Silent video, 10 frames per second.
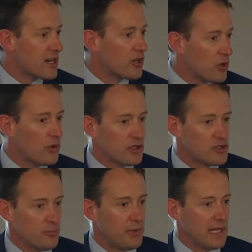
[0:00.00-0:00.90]
are going
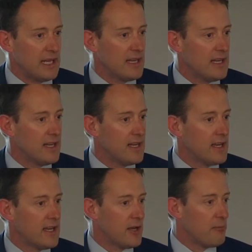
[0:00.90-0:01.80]
to be
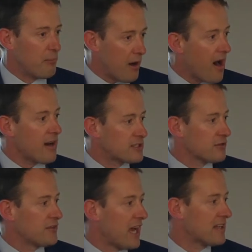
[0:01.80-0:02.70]
part
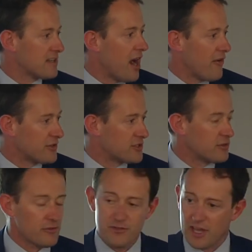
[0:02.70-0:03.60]
of that
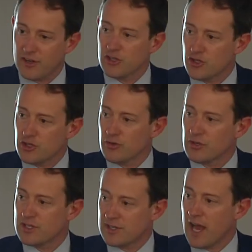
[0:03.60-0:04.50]
narrative that
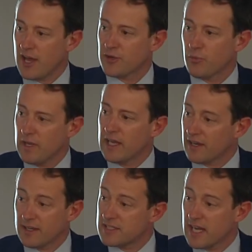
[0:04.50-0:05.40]
ensures that we
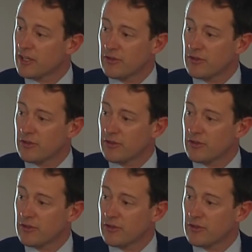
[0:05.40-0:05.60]
can attain